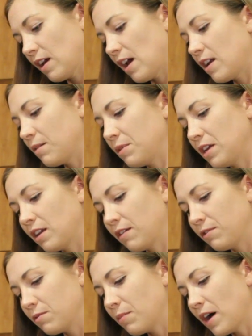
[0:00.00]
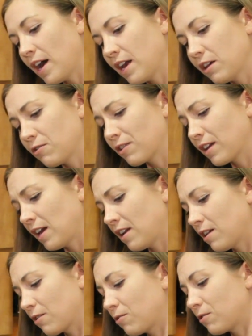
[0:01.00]
And I mean, if you buy an
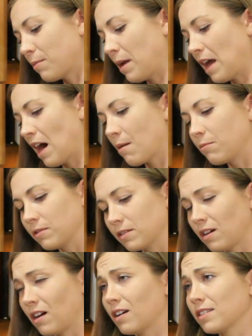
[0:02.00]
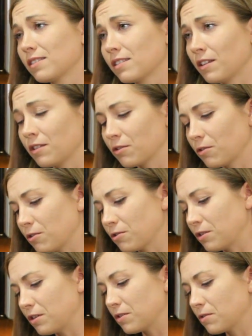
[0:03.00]
organic gourmet applesauce in the
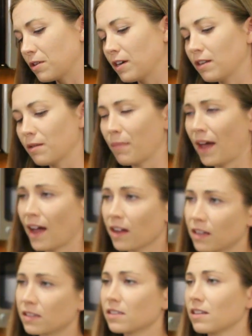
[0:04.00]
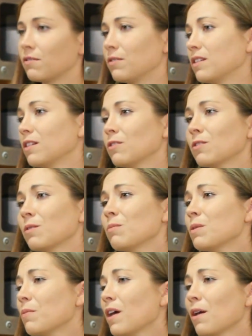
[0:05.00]
grocery store and the packets and everything, you're gonna
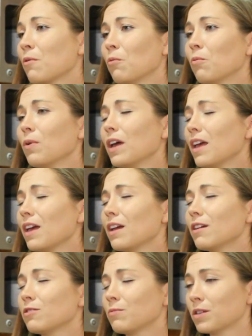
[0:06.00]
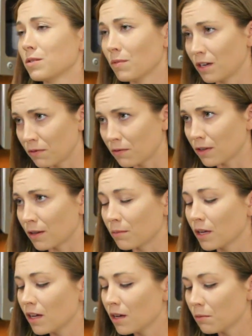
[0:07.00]
be paying way too much money for them.
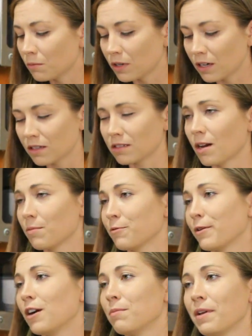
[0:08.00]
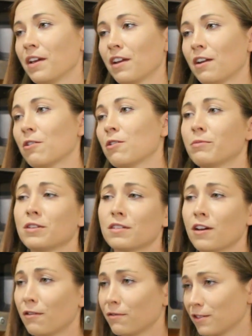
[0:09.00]
Put it in Tupperware and make it at home
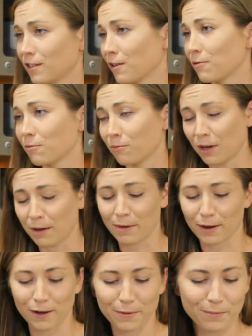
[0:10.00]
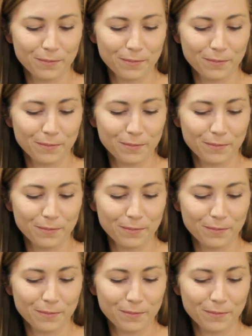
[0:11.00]
yourself. It's like way better.